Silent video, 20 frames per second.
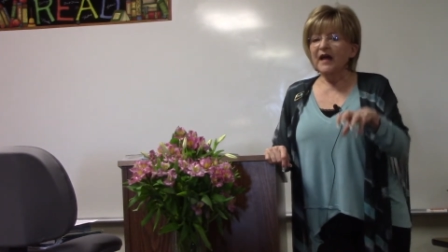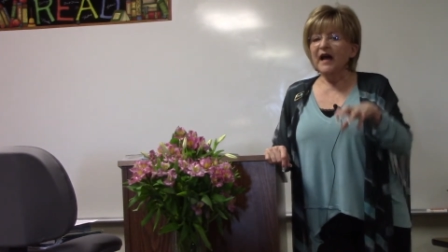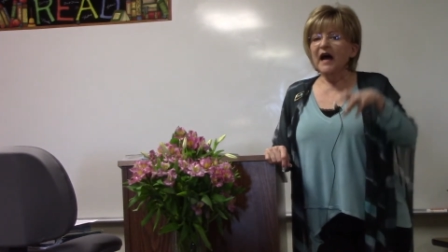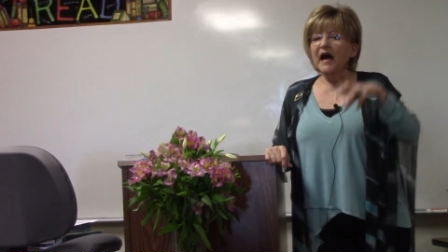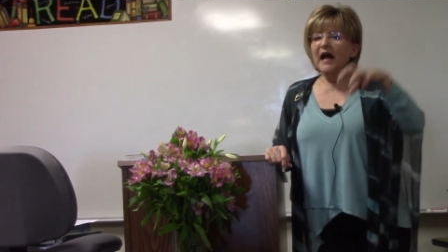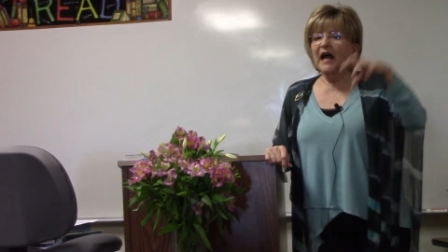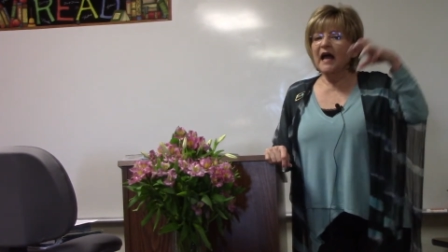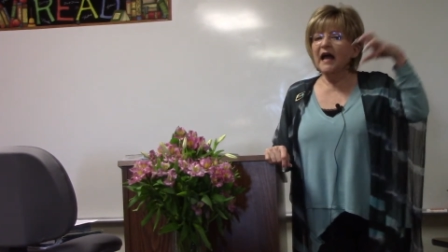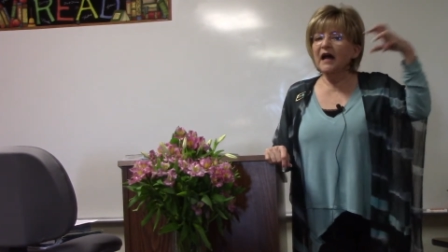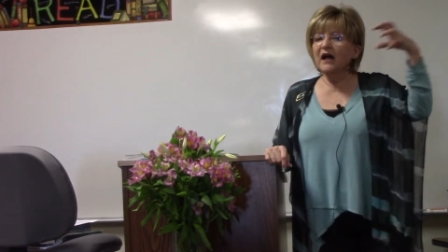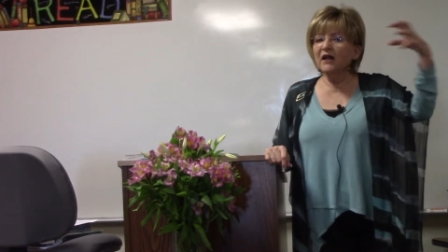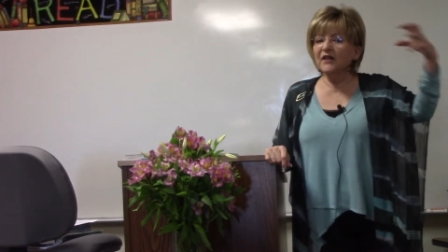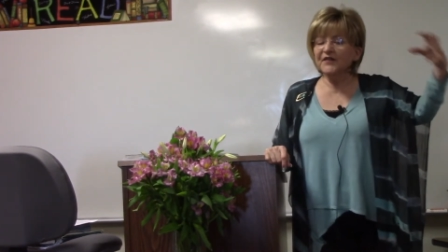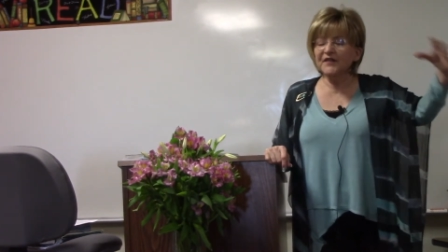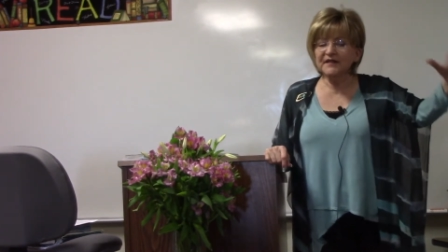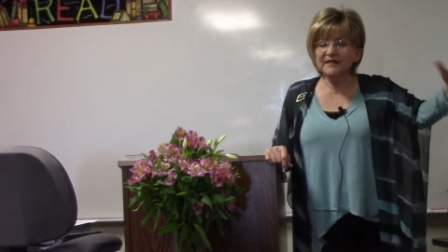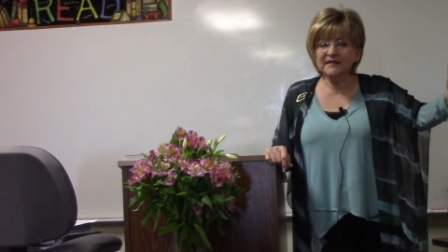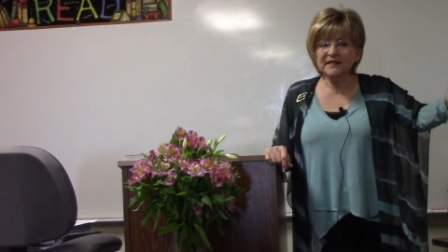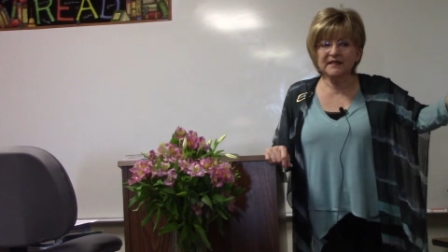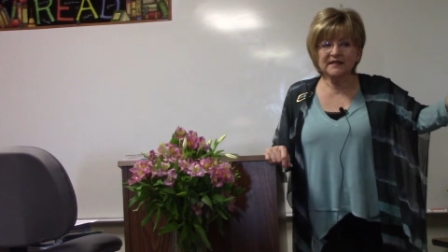A
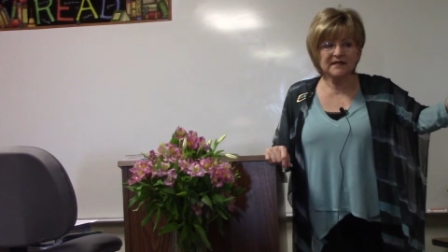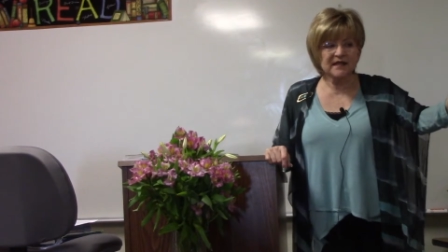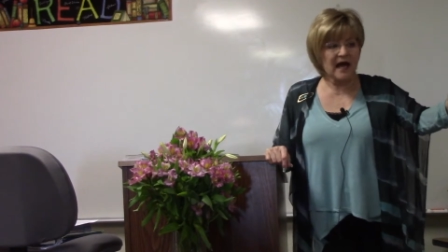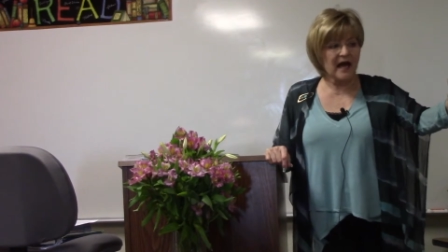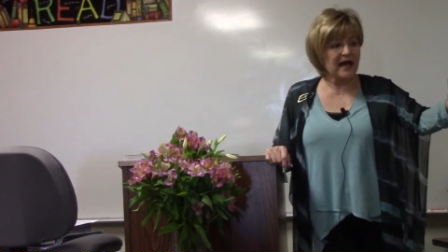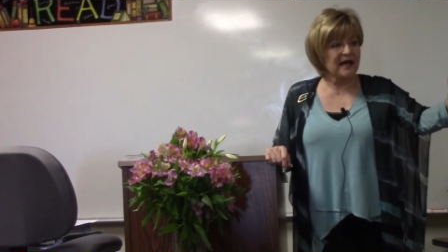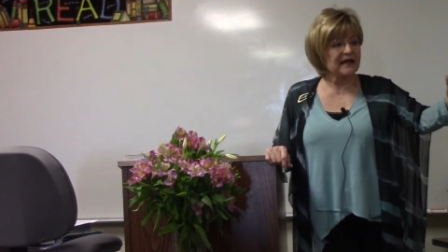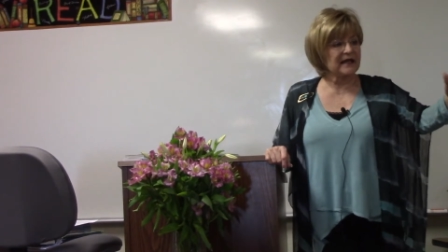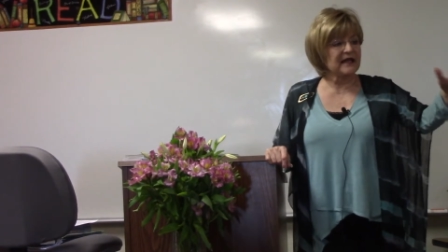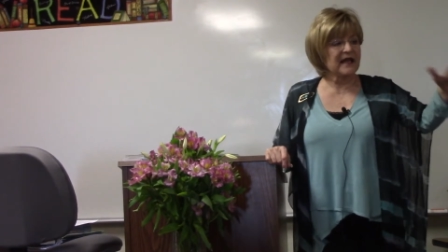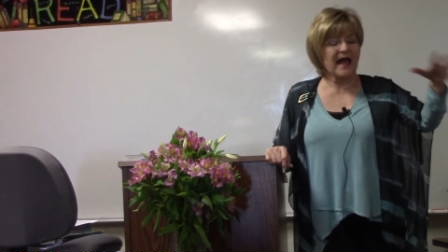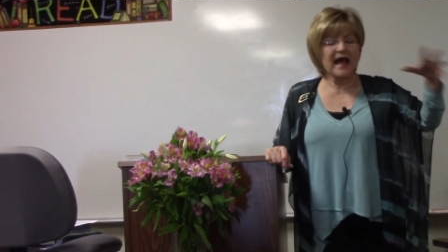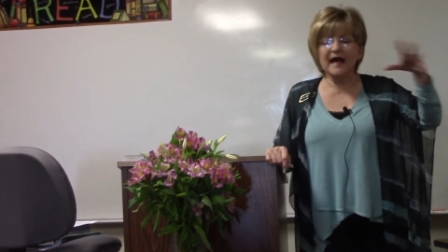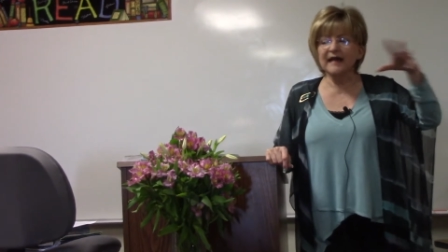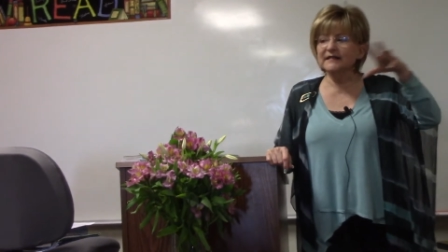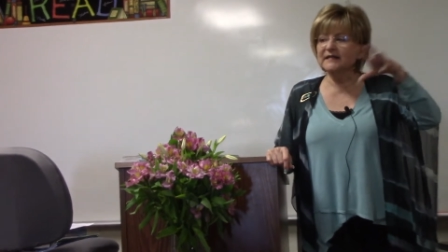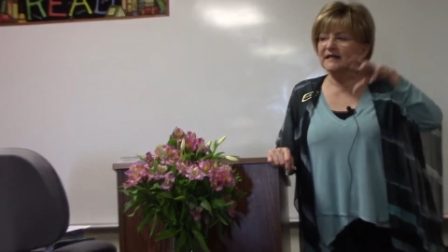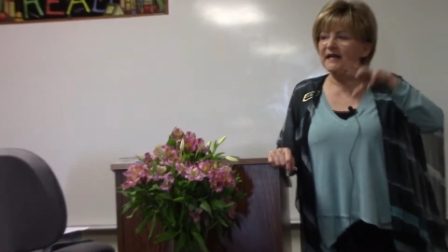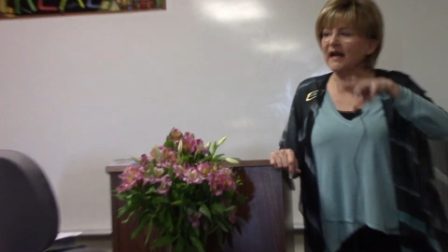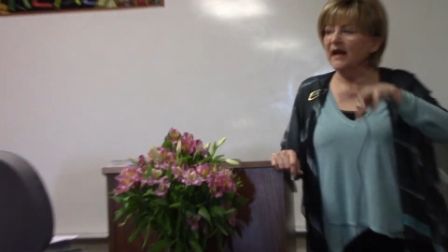healthy society
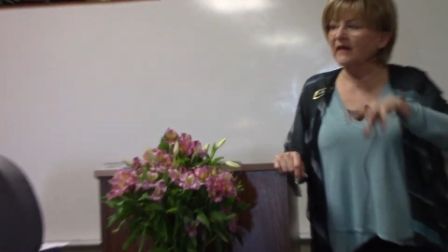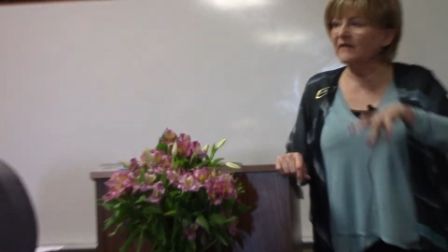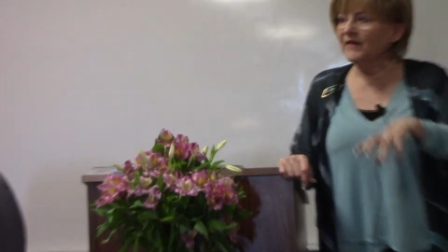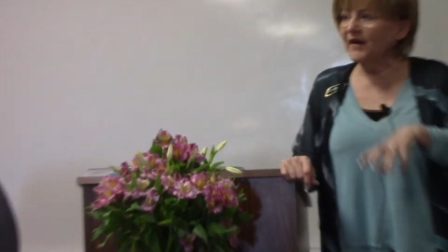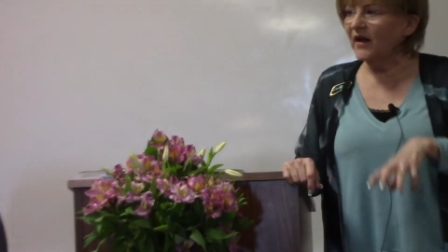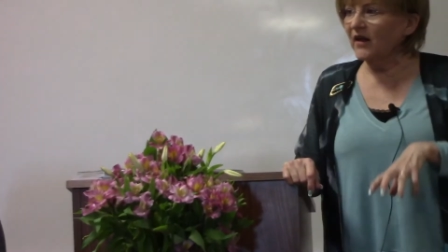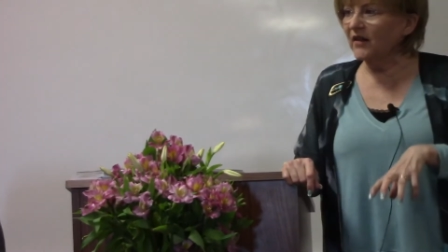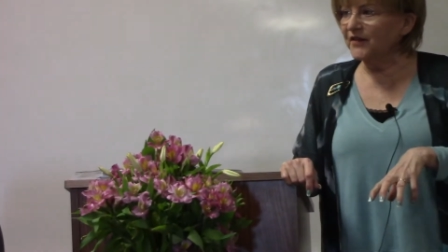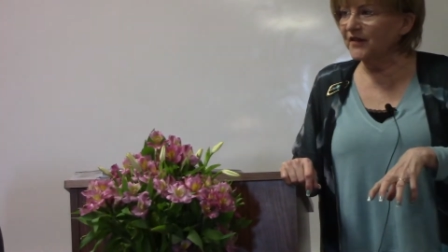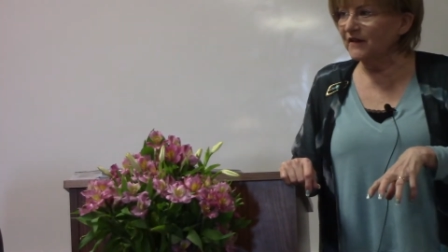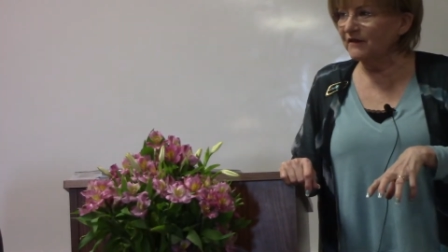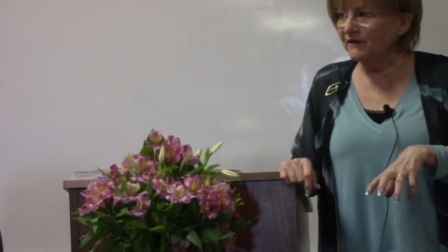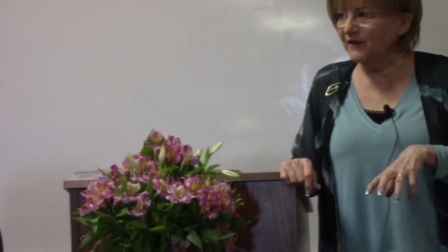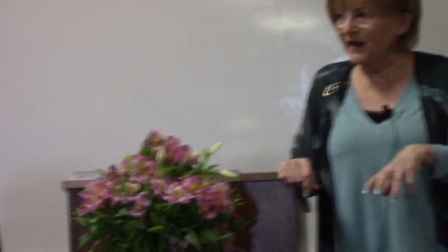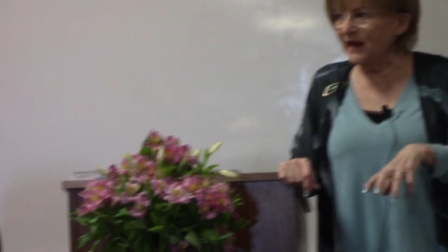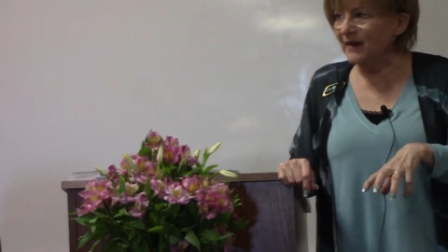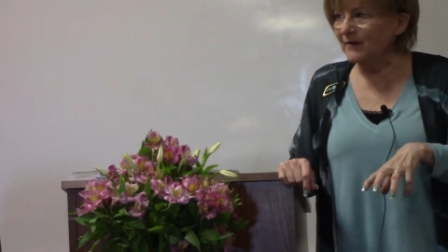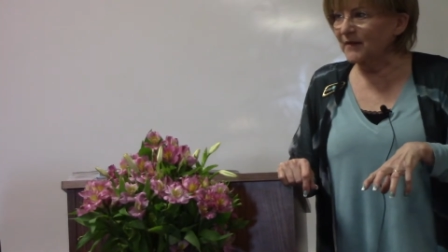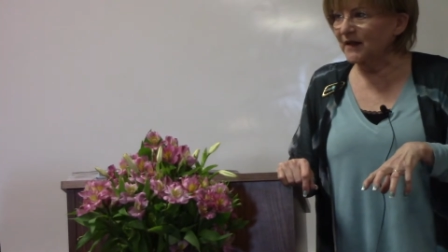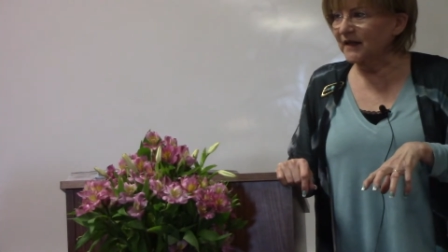has to have healthy
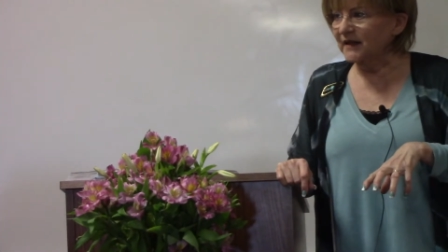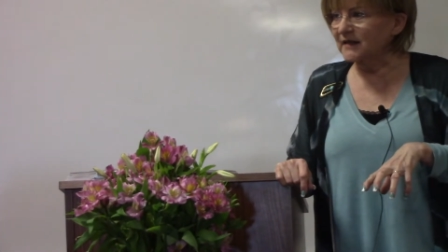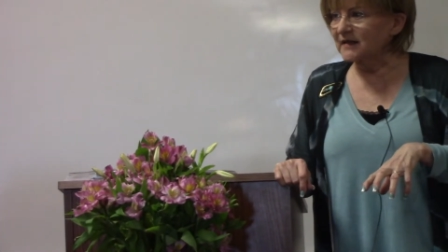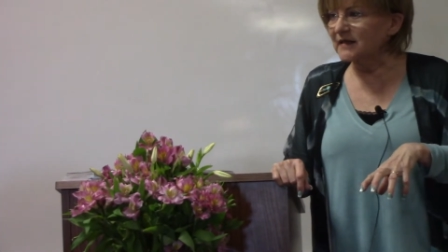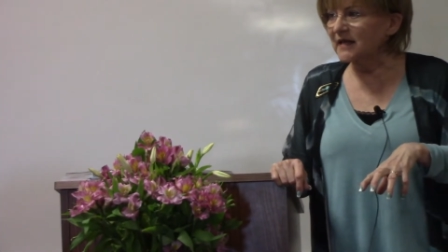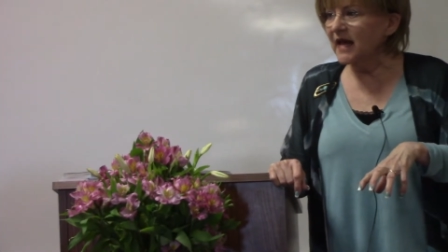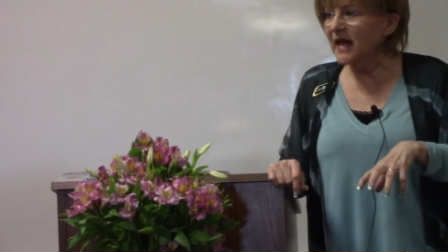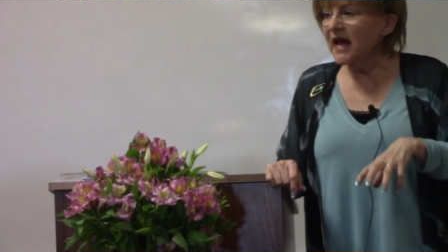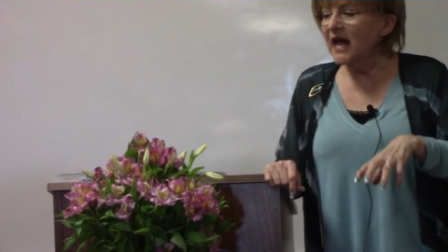families.